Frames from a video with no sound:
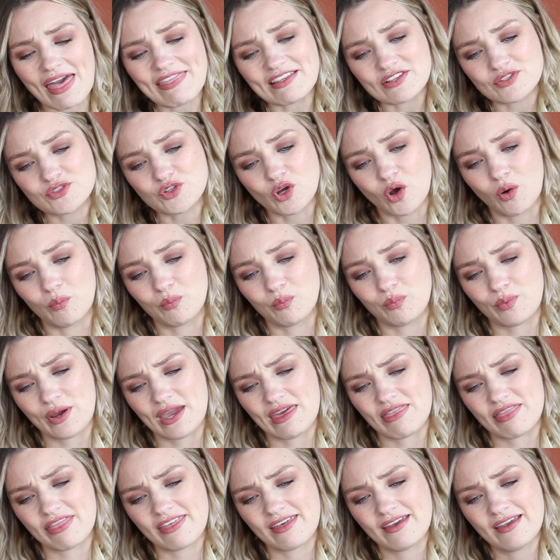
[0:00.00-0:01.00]
this top
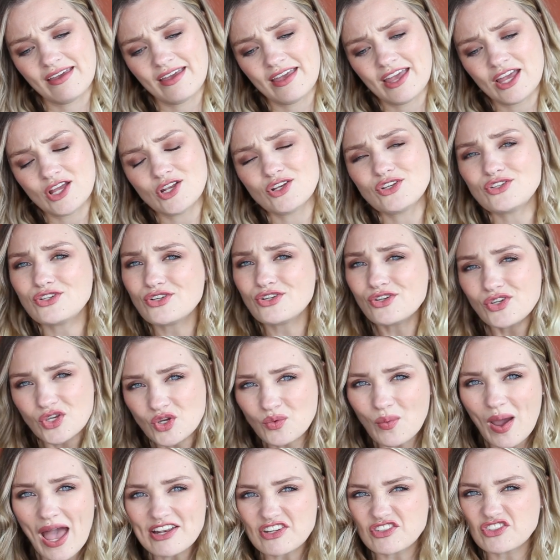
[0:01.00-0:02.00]
with. Do you
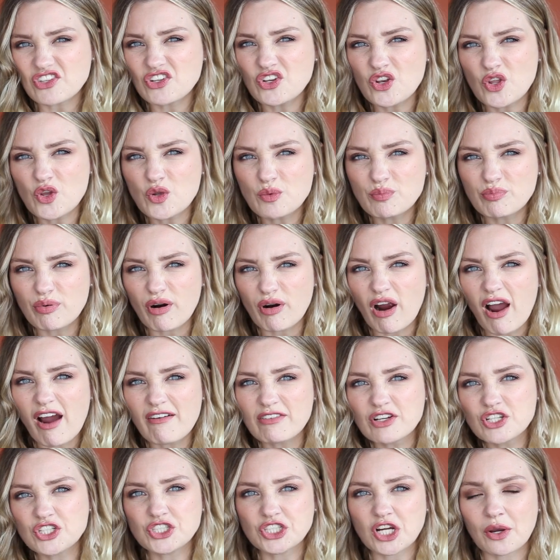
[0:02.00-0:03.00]
wear just a new bra
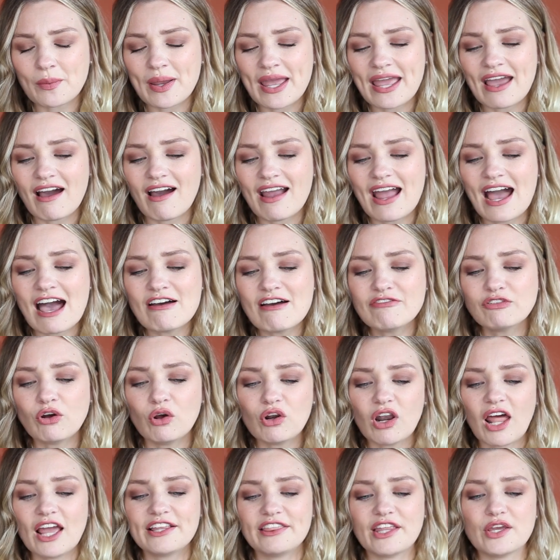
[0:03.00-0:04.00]
and show it? I have got
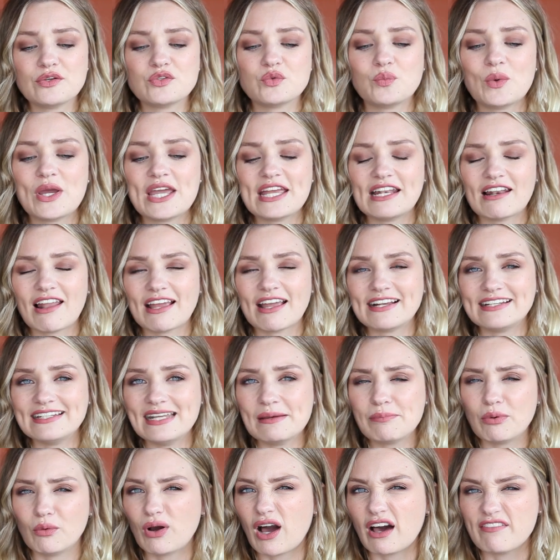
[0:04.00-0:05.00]
like those weird like
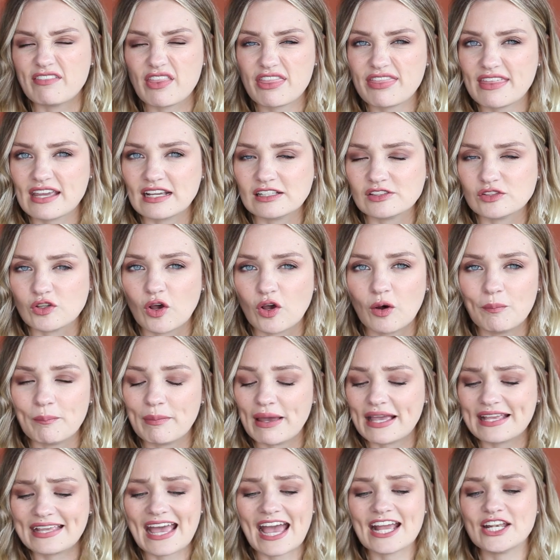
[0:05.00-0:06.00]
nipple cover things on,
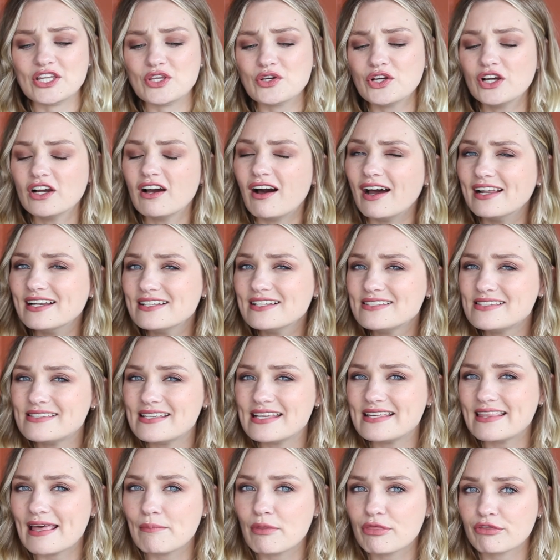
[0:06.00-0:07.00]
but again, you can kind of
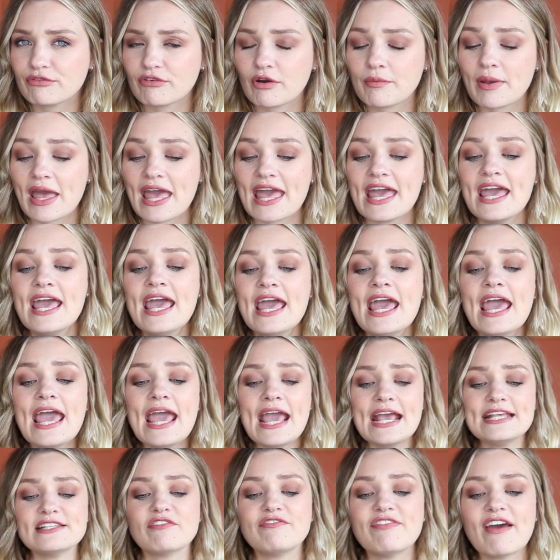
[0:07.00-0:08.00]
see them through it.
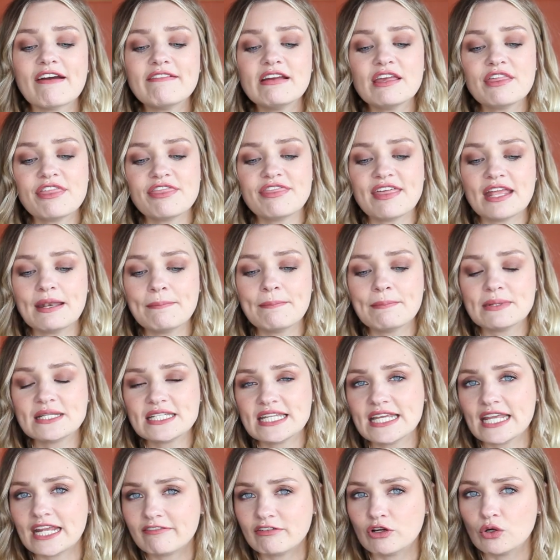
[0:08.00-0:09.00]
It's a very thin
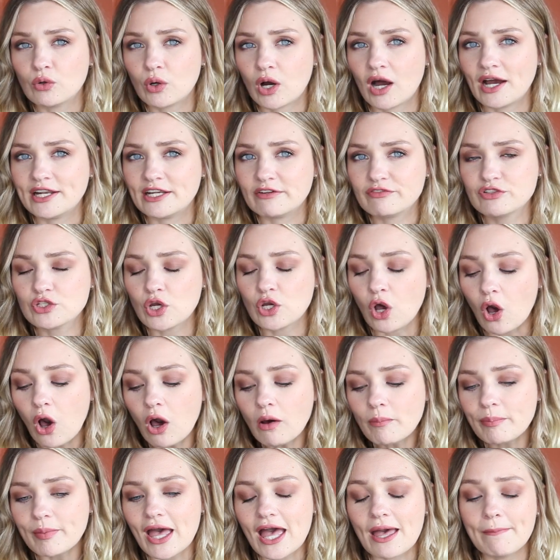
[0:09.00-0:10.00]
material kind of
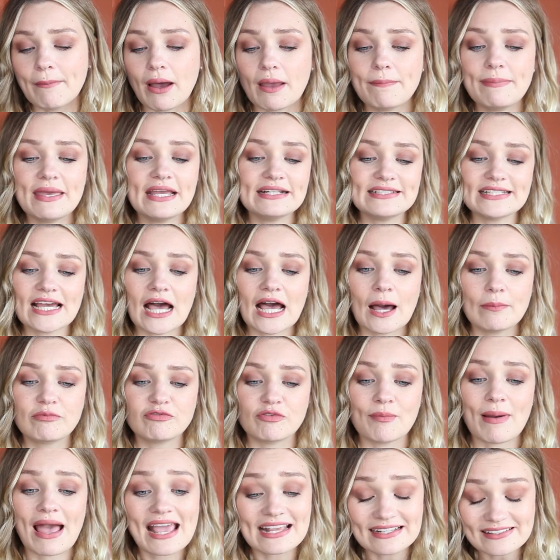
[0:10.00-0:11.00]
top. I picked it up
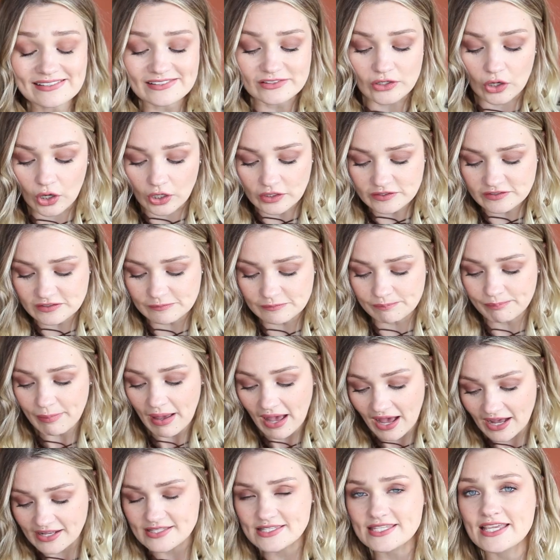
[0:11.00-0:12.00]
from ASOS,
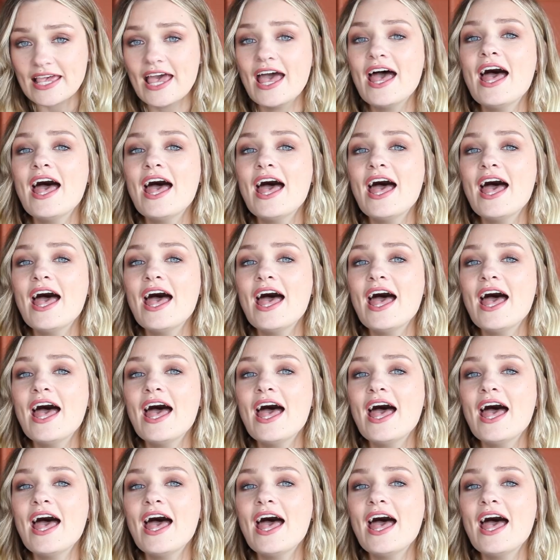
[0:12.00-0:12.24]
but